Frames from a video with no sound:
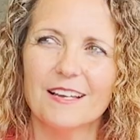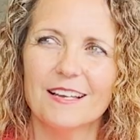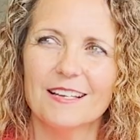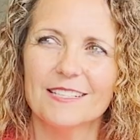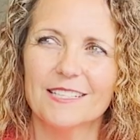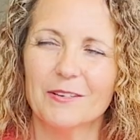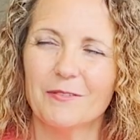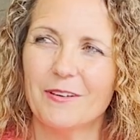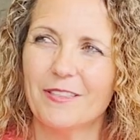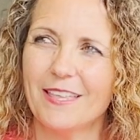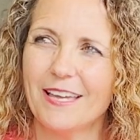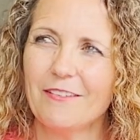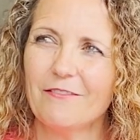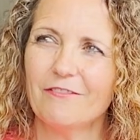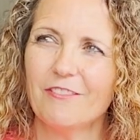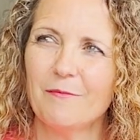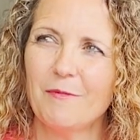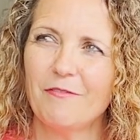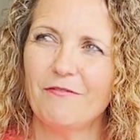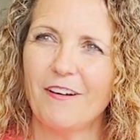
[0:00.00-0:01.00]
So I think
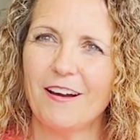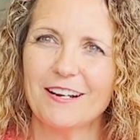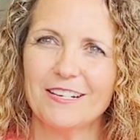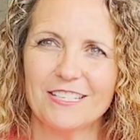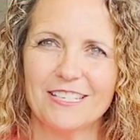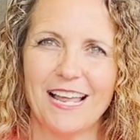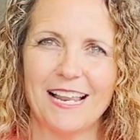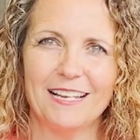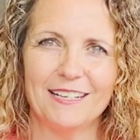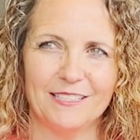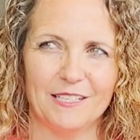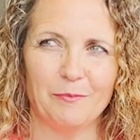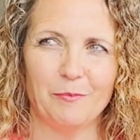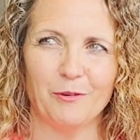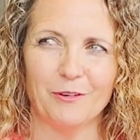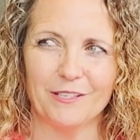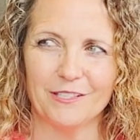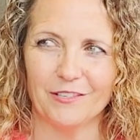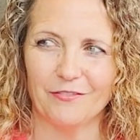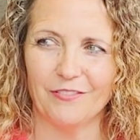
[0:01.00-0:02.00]
from a functionality
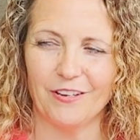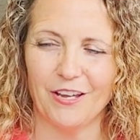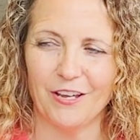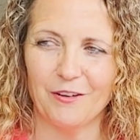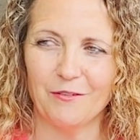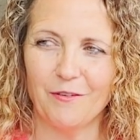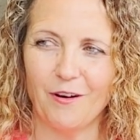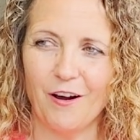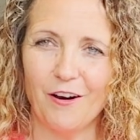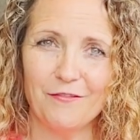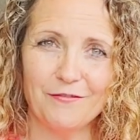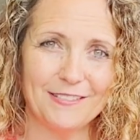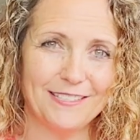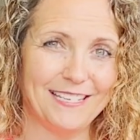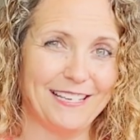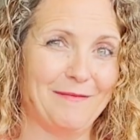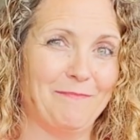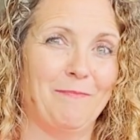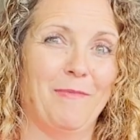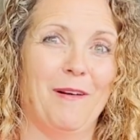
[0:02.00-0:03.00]
point of view,
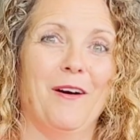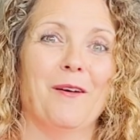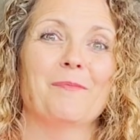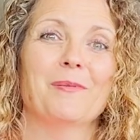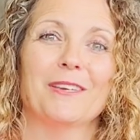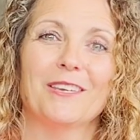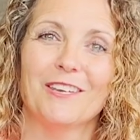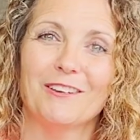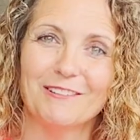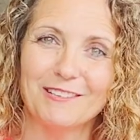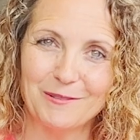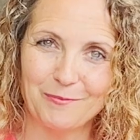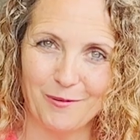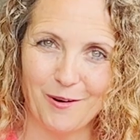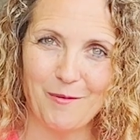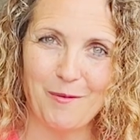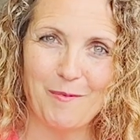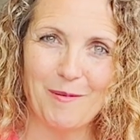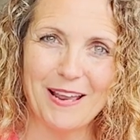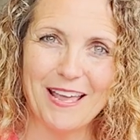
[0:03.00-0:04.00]
obviously a barbecue is
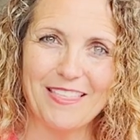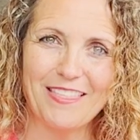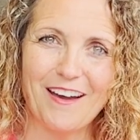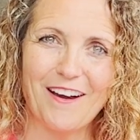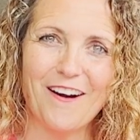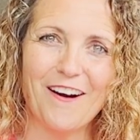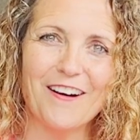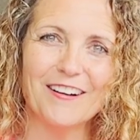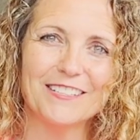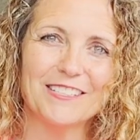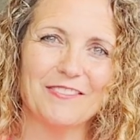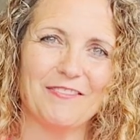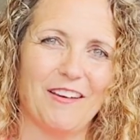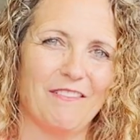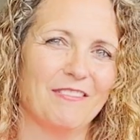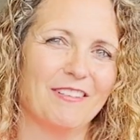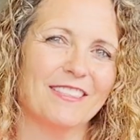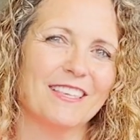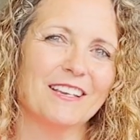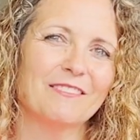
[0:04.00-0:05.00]
probably at the heart of
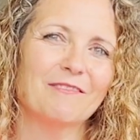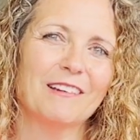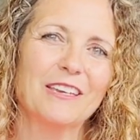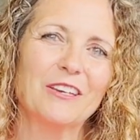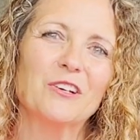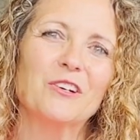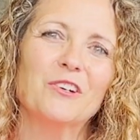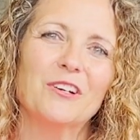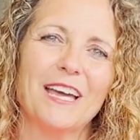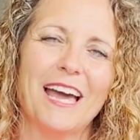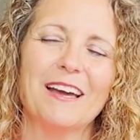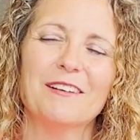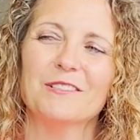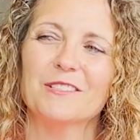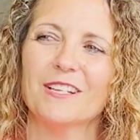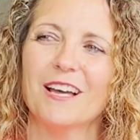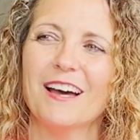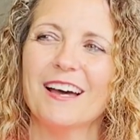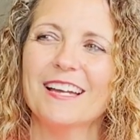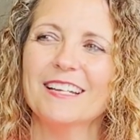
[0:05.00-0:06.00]
everything we cook
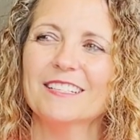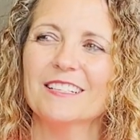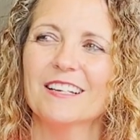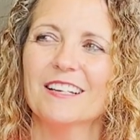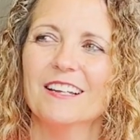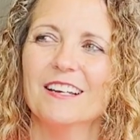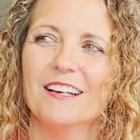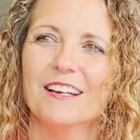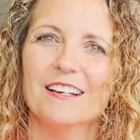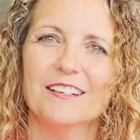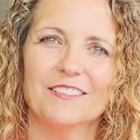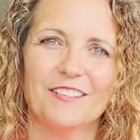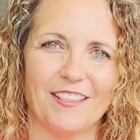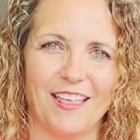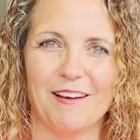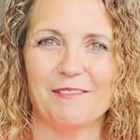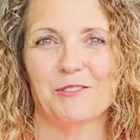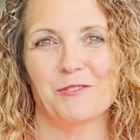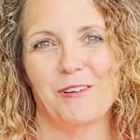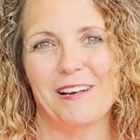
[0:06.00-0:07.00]
outside. So
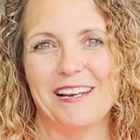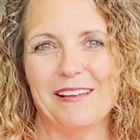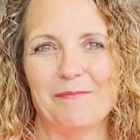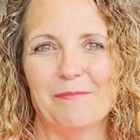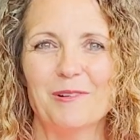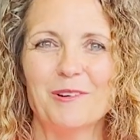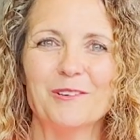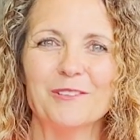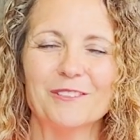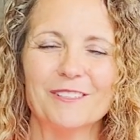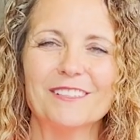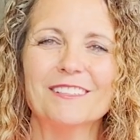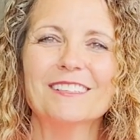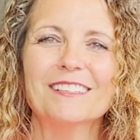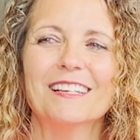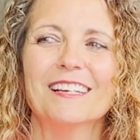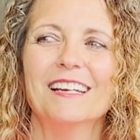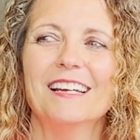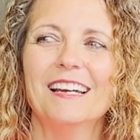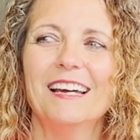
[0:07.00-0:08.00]
that was really important.
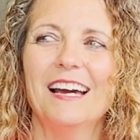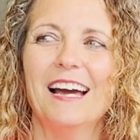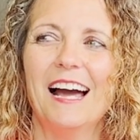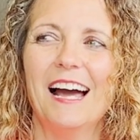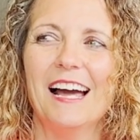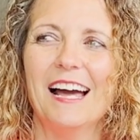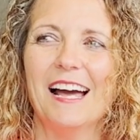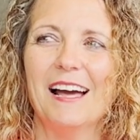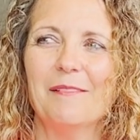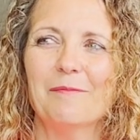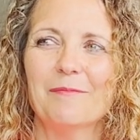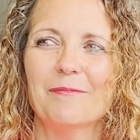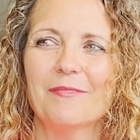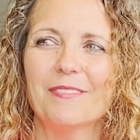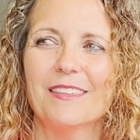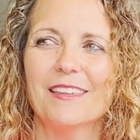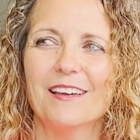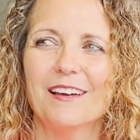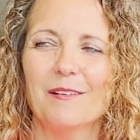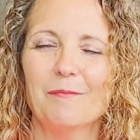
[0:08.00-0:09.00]

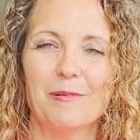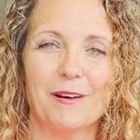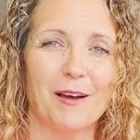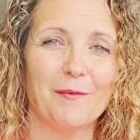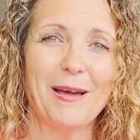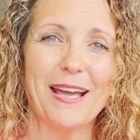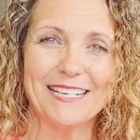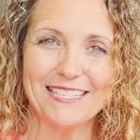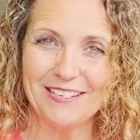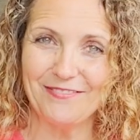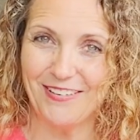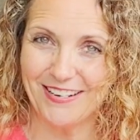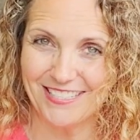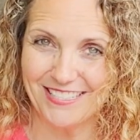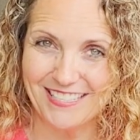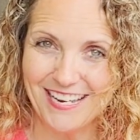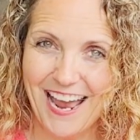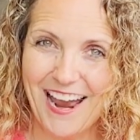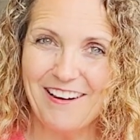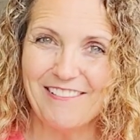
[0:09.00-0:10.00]
But I'm actually
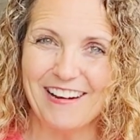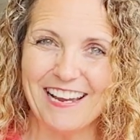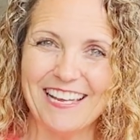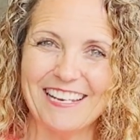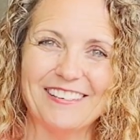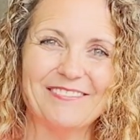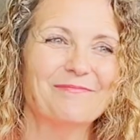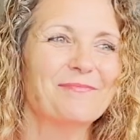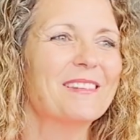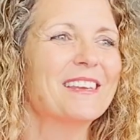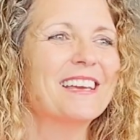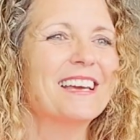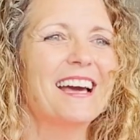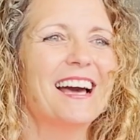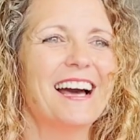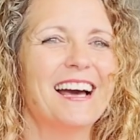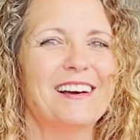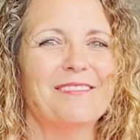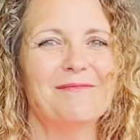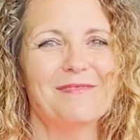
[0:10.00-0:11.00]
vegetarian.
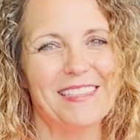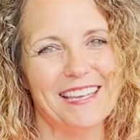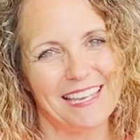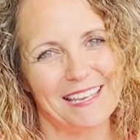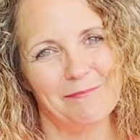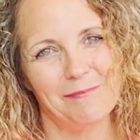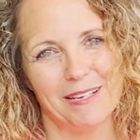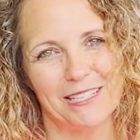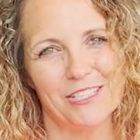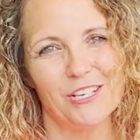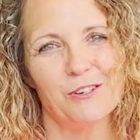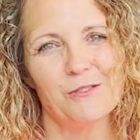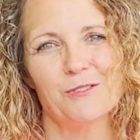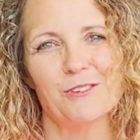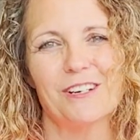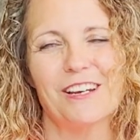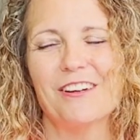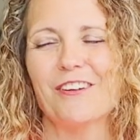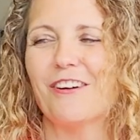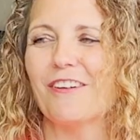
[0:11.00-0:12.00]
My
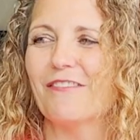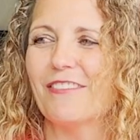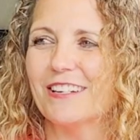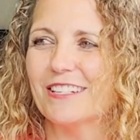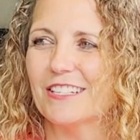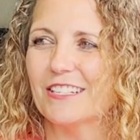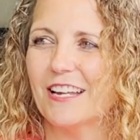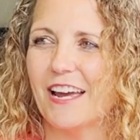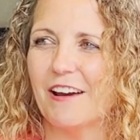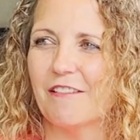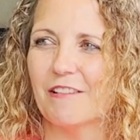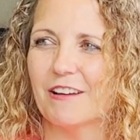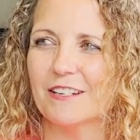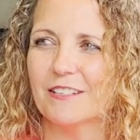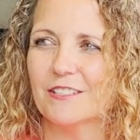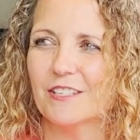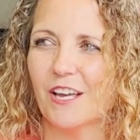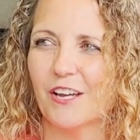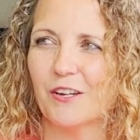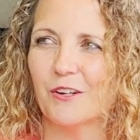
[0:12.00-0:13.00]
children are not vegetarian,
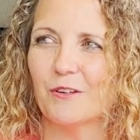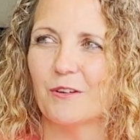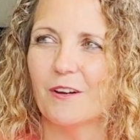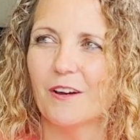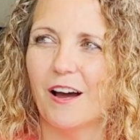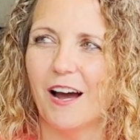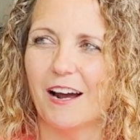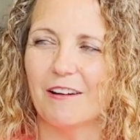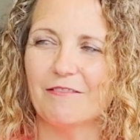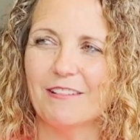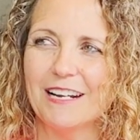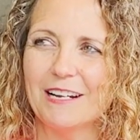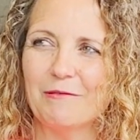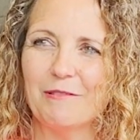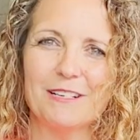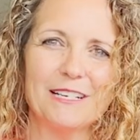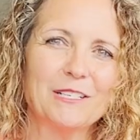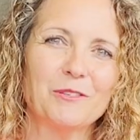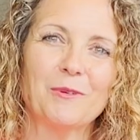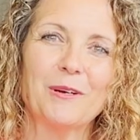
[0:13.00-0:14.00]
so I really
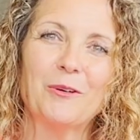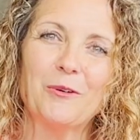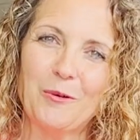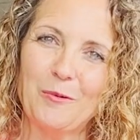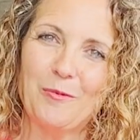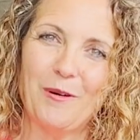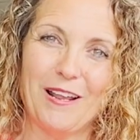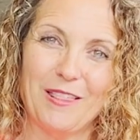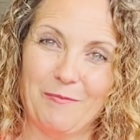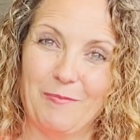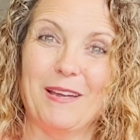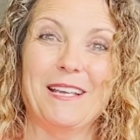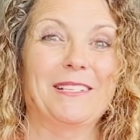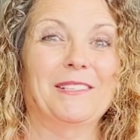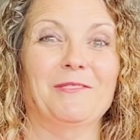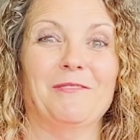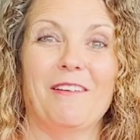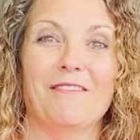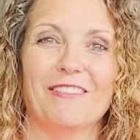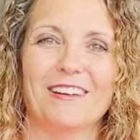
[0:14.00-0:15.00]
wanted to incorporate the
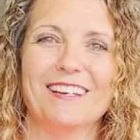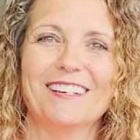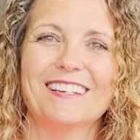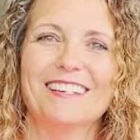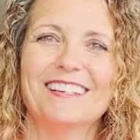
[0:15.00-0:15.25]
pizza oven.